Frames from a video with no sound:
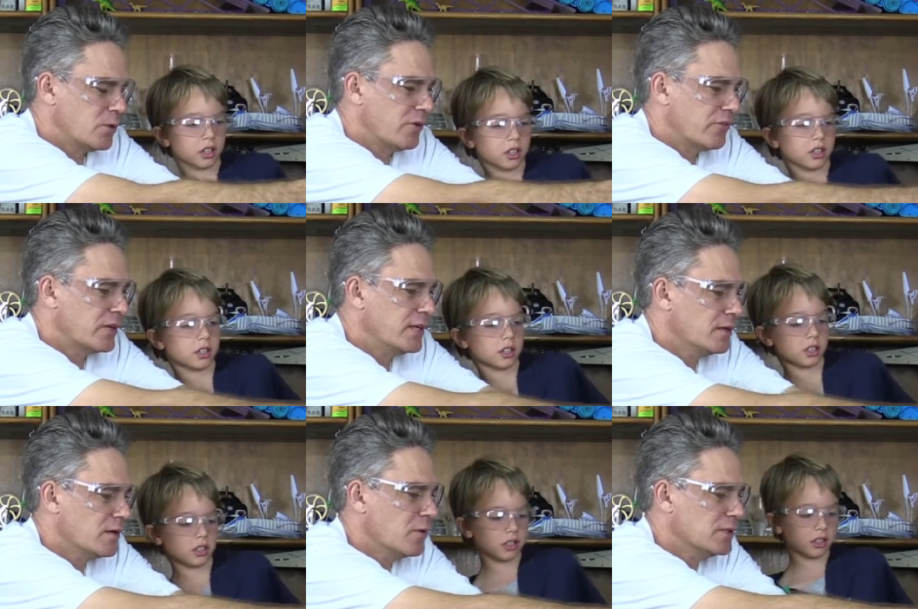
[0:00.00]
Speaker 1: quite rocky.
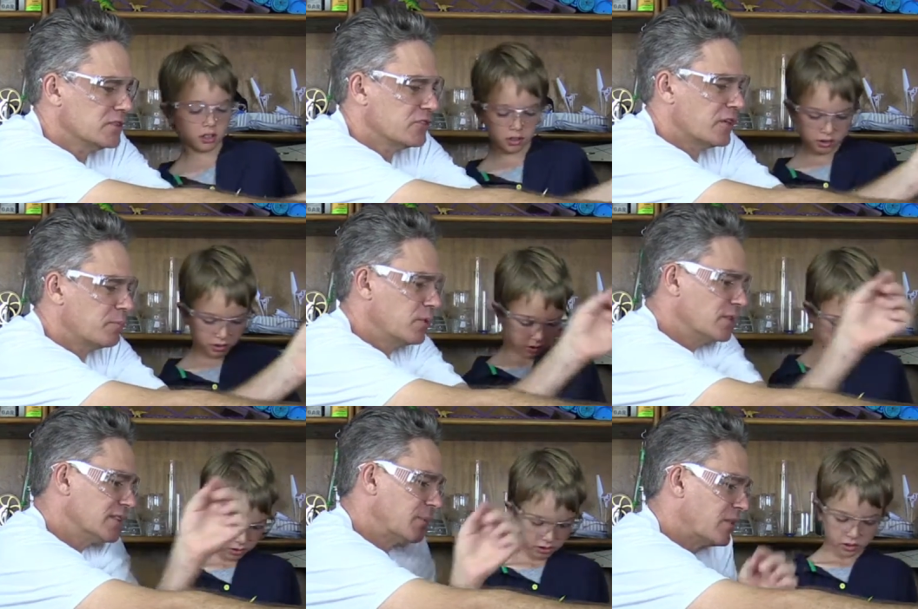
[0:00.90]
I might just try putting
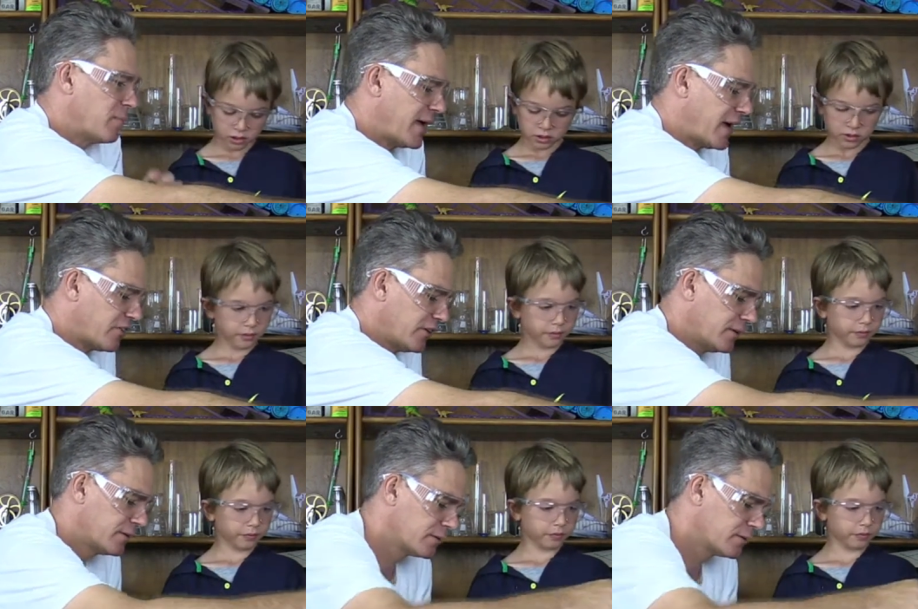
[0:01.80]
some of the powder in.